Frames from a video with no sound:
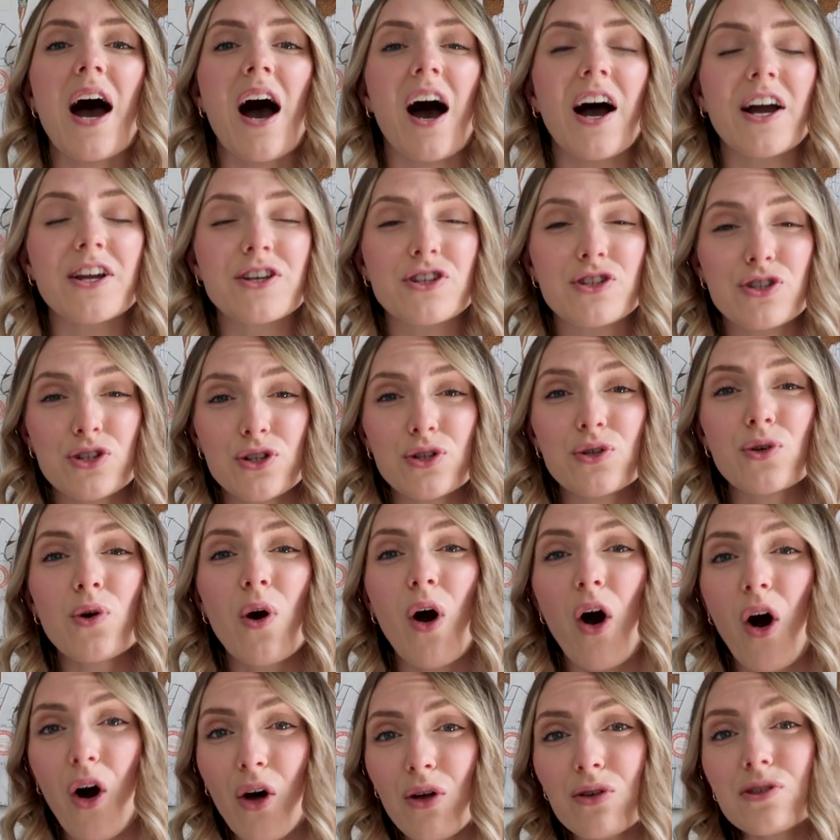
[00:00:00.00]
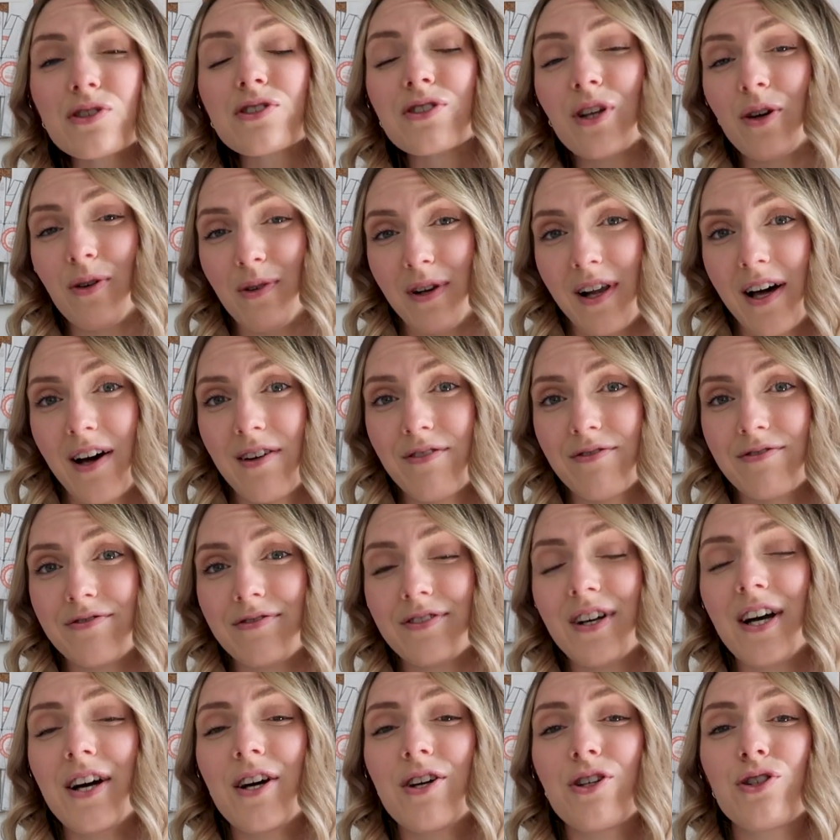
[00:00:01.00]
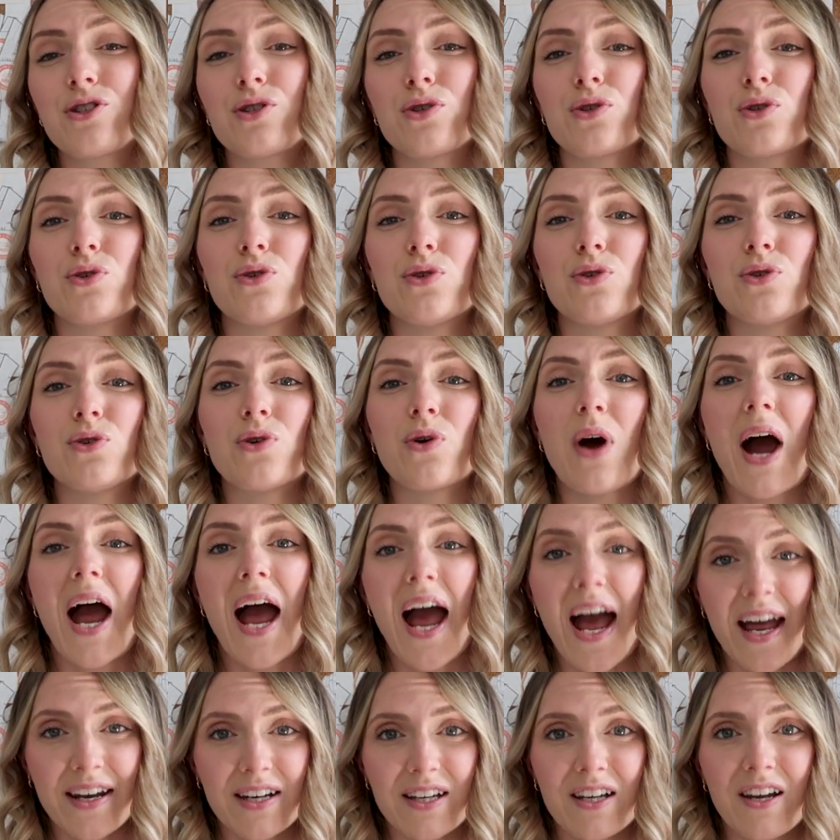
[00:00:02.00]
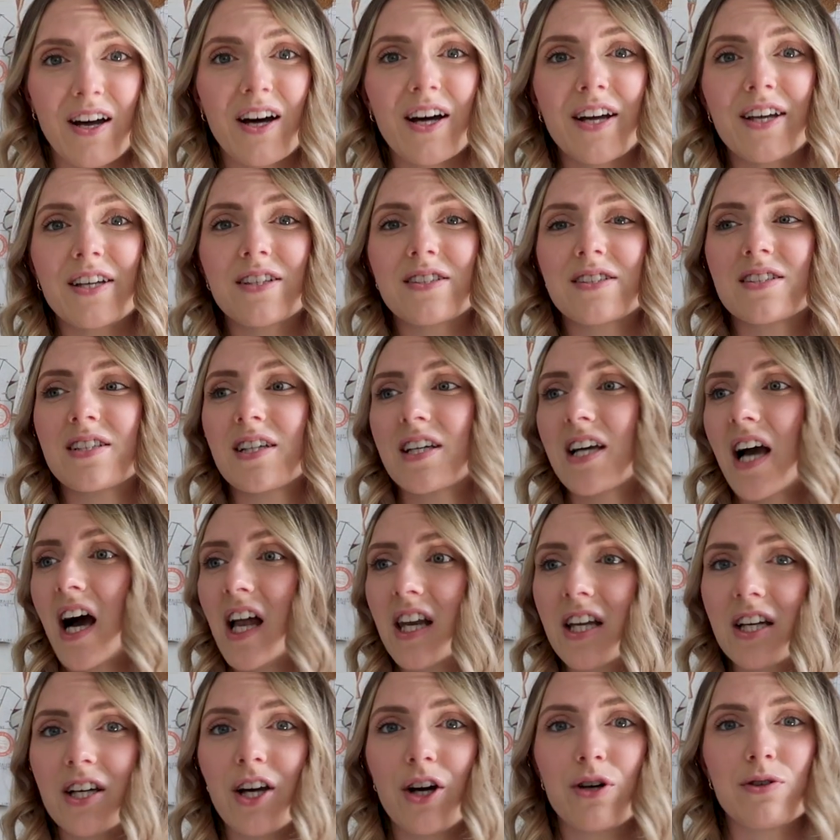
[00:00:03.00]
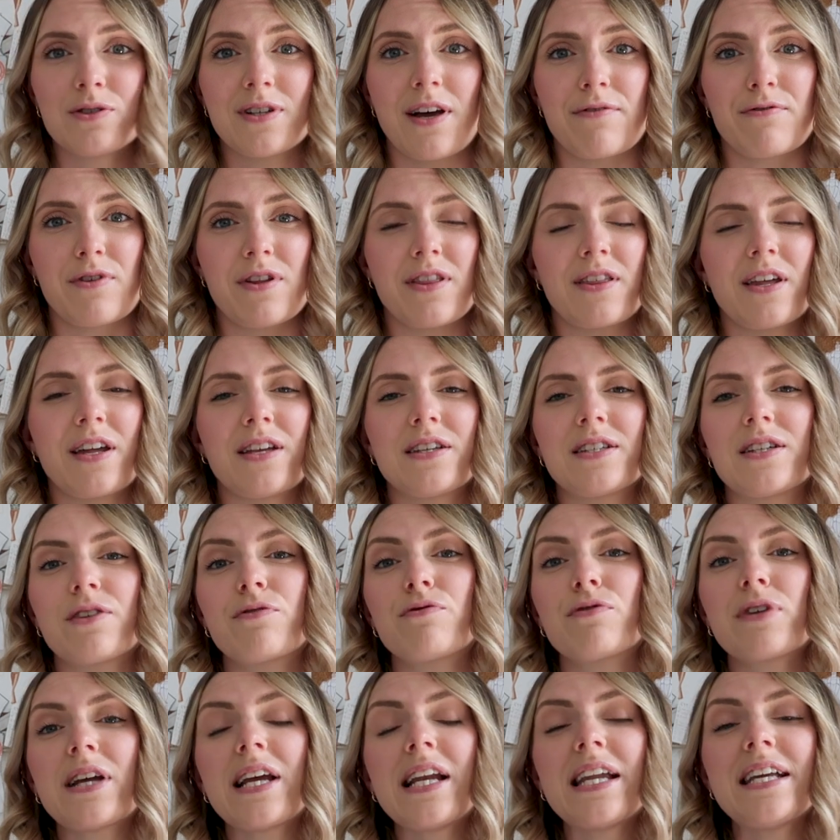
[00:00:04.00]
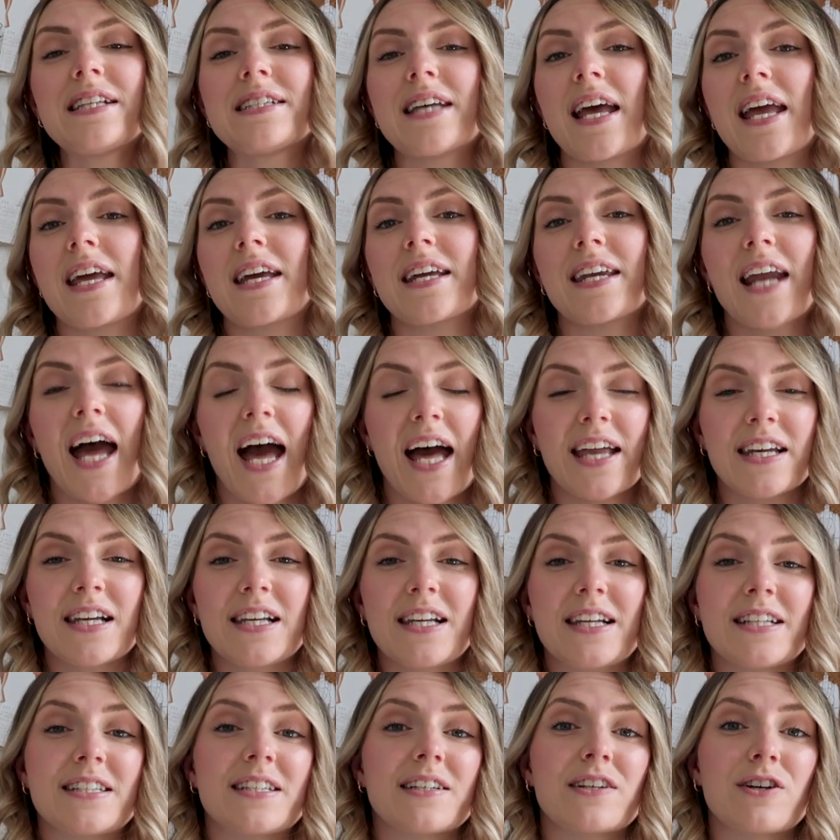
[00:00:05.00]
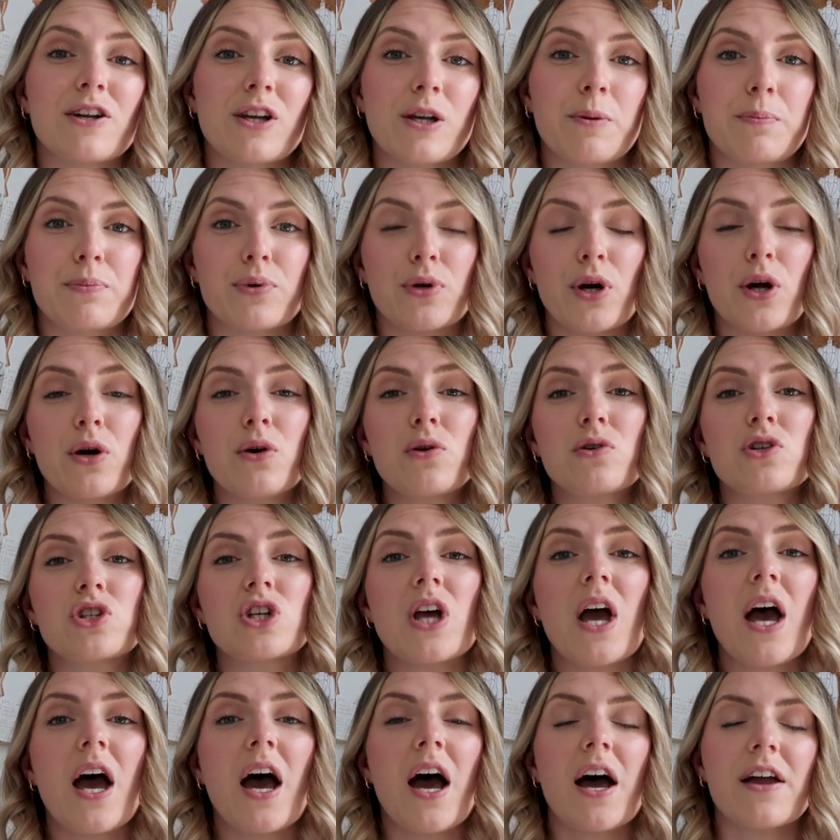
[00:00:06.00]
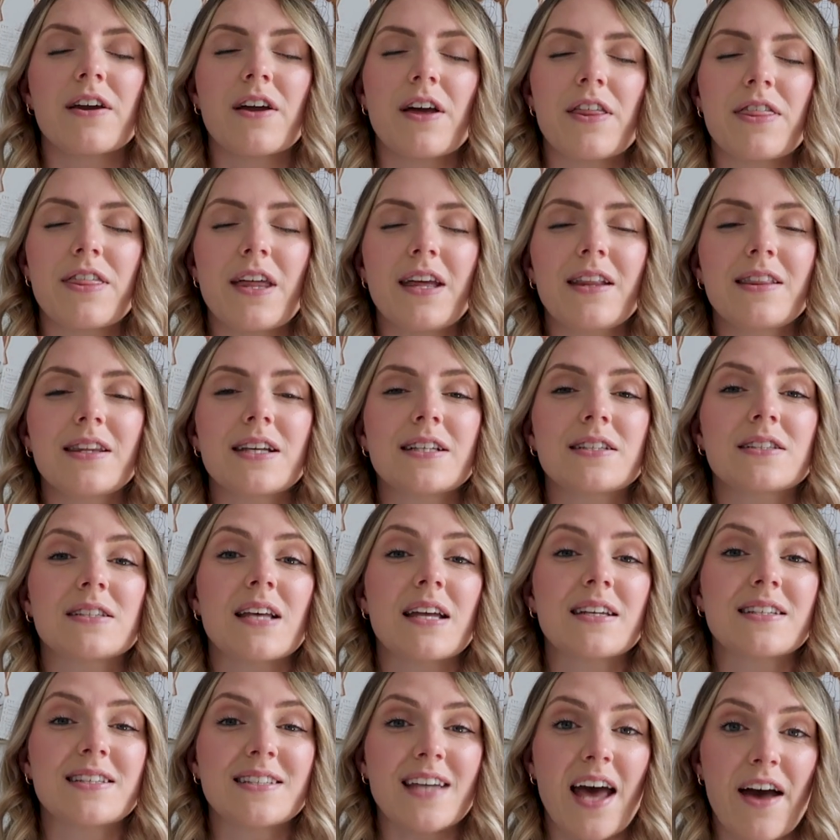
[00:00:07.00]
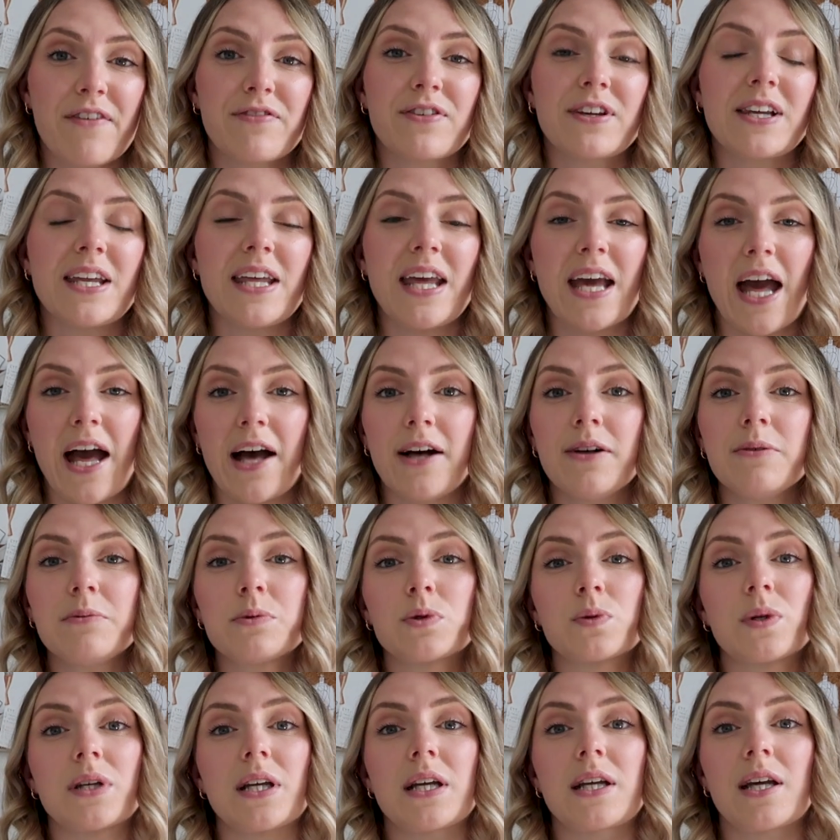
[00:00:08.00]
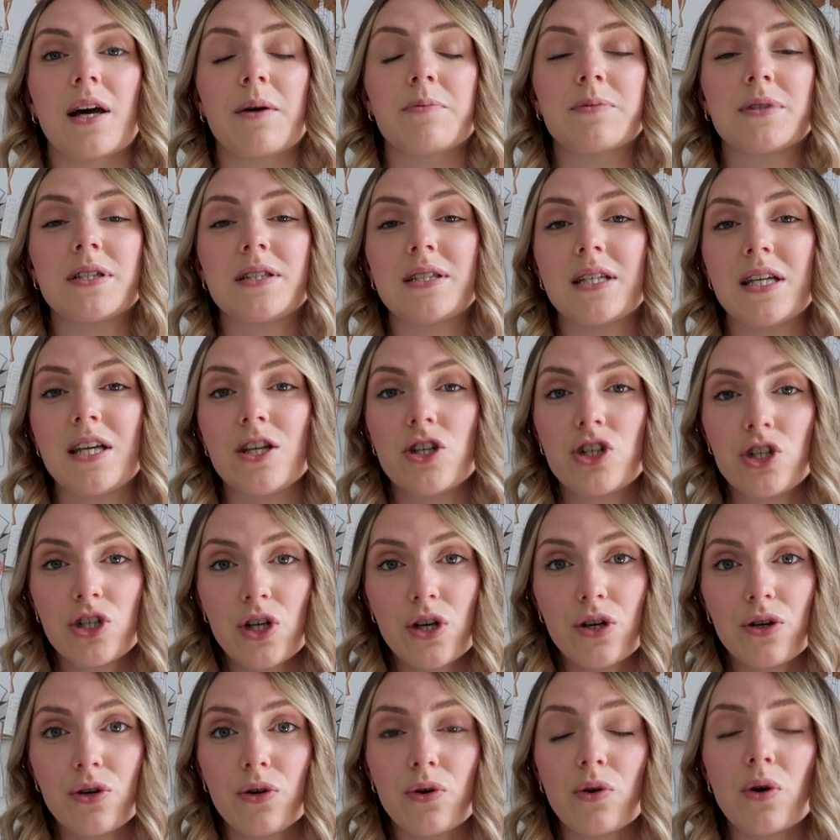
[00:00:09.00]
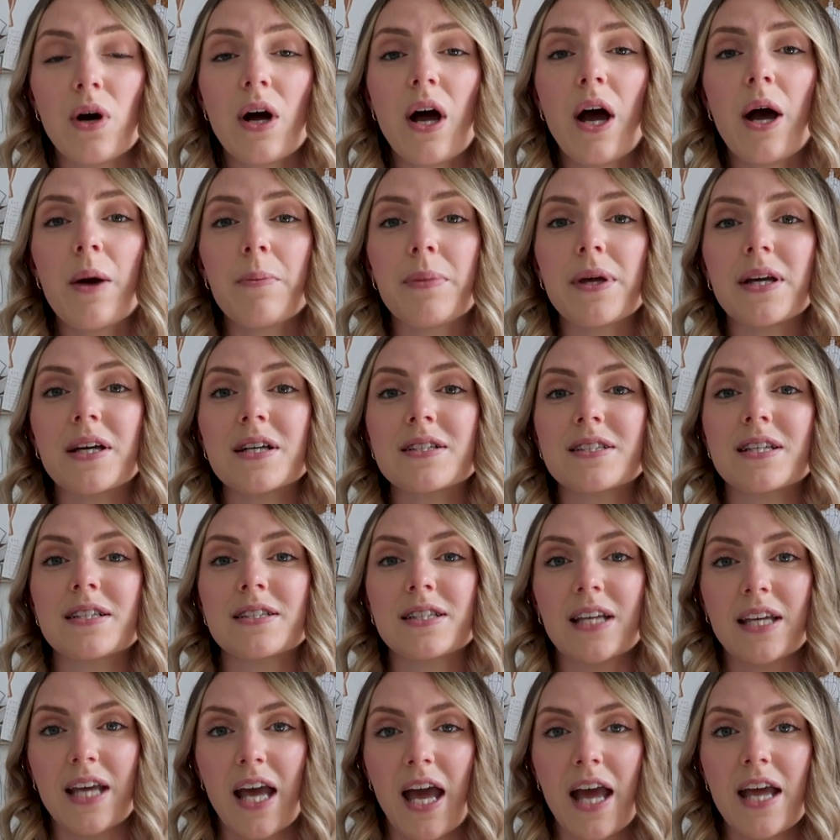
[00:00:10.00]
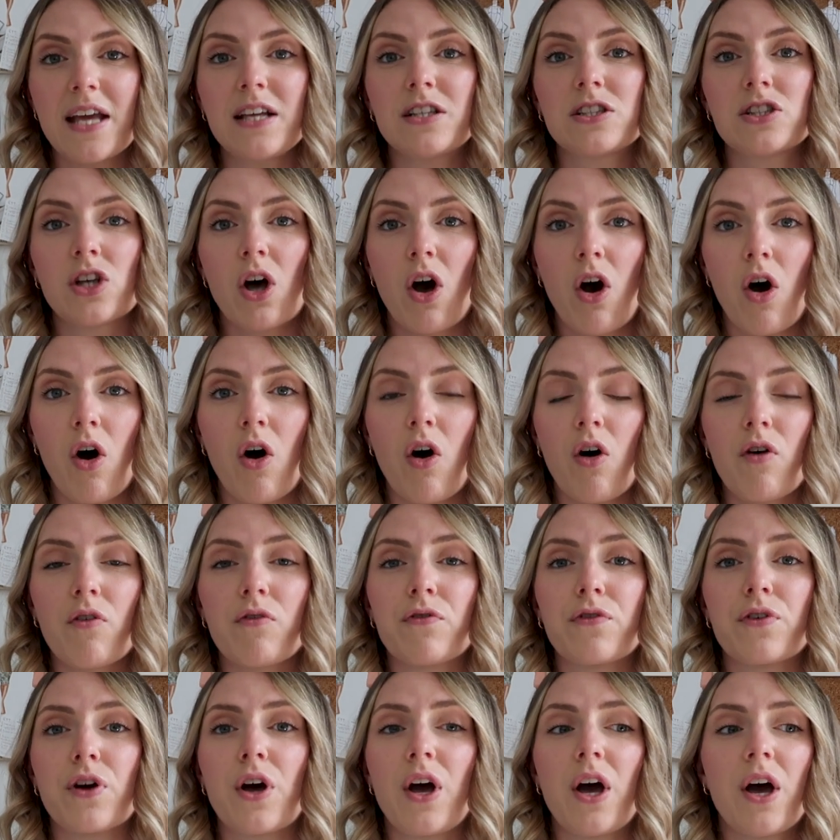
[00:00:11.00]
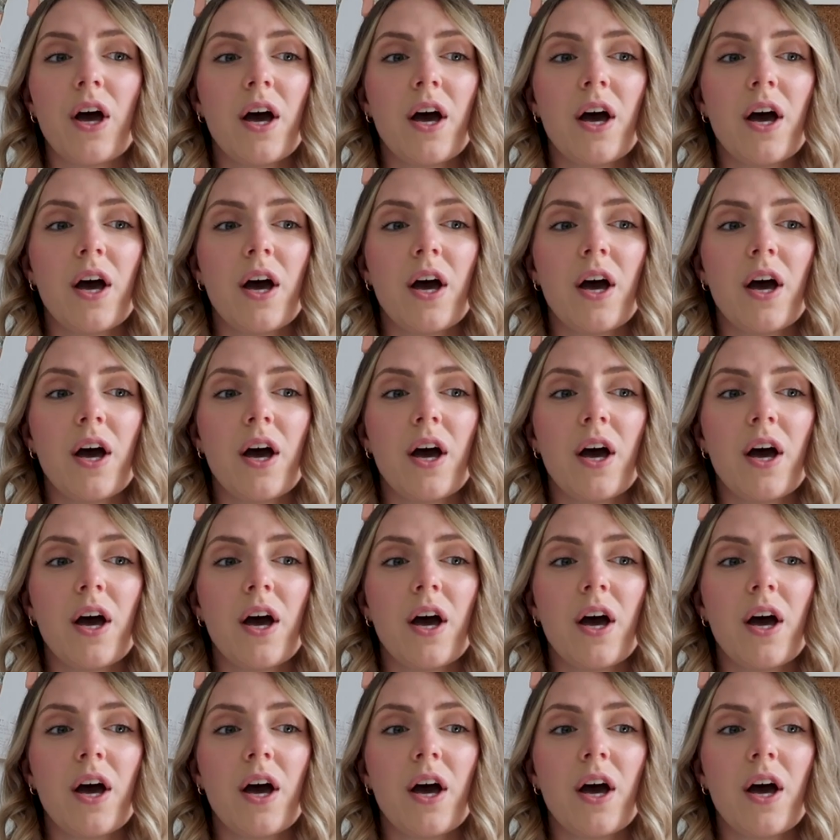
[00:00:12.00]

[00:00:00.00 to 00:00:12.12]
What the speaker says: I do also love to analyze, to color code everything, to really take an analytical approach. And I think this definitely helps when I come to teach you, because it's a case of